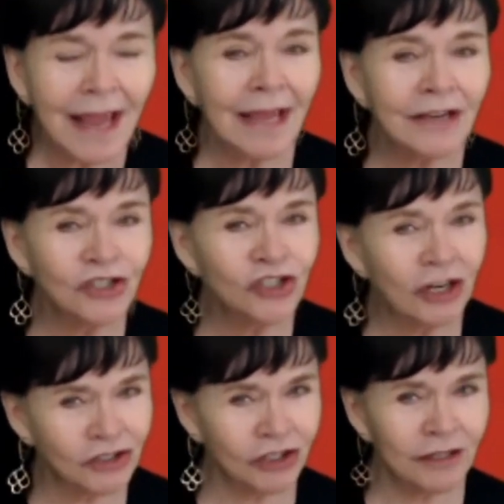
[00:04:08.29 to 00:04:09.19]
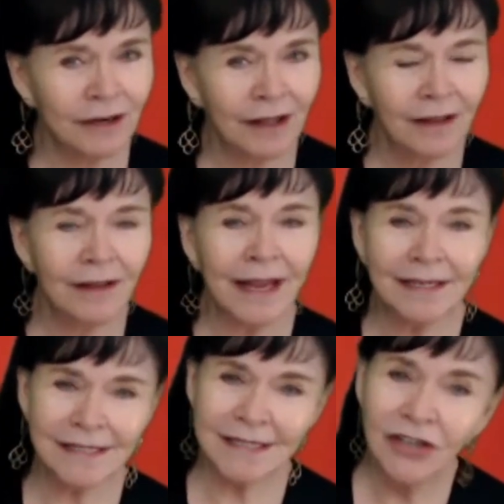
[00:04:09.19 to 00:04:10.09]
and judge it like
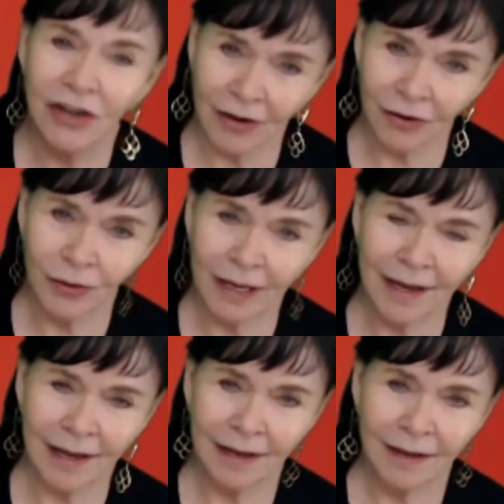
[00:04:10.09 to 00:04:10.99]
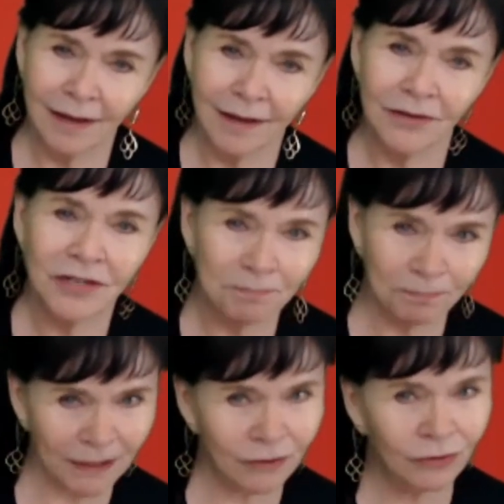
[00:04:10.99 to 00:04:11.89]
it's not okay to
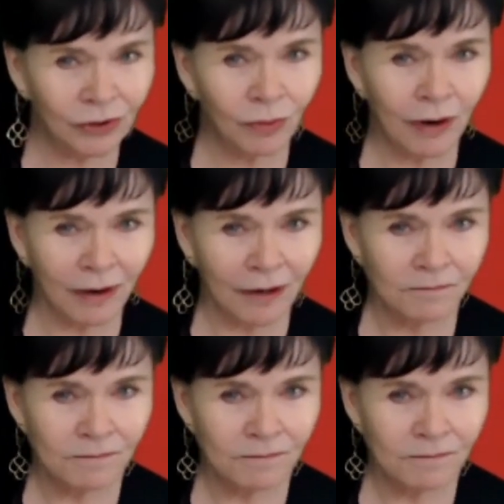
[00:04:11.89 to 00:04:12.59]
be who you are